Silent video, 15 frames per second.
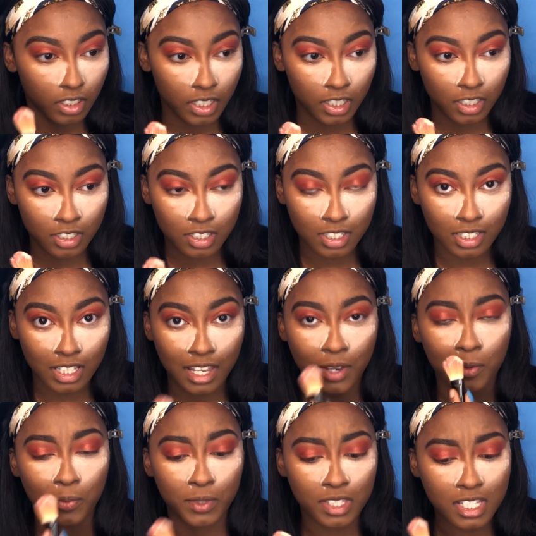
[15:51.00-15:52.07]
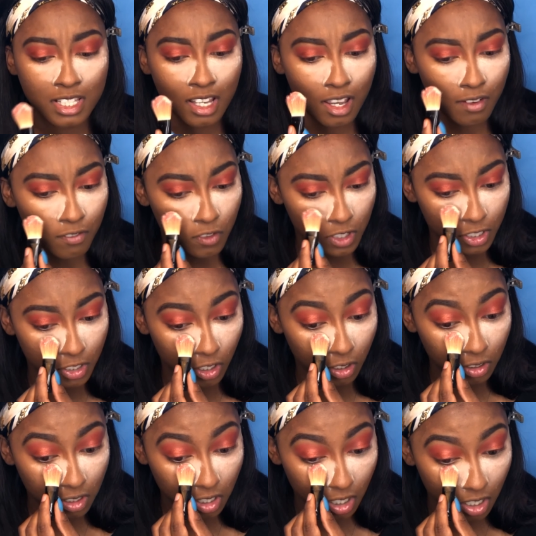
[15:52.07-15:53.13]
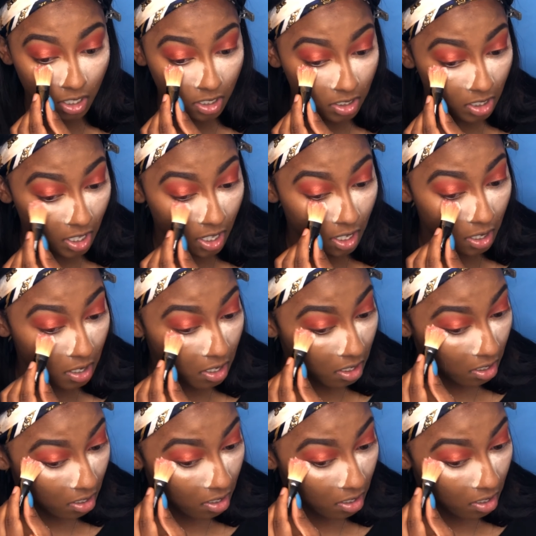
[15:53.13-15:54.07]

And it's just like really time for adulting, and it's like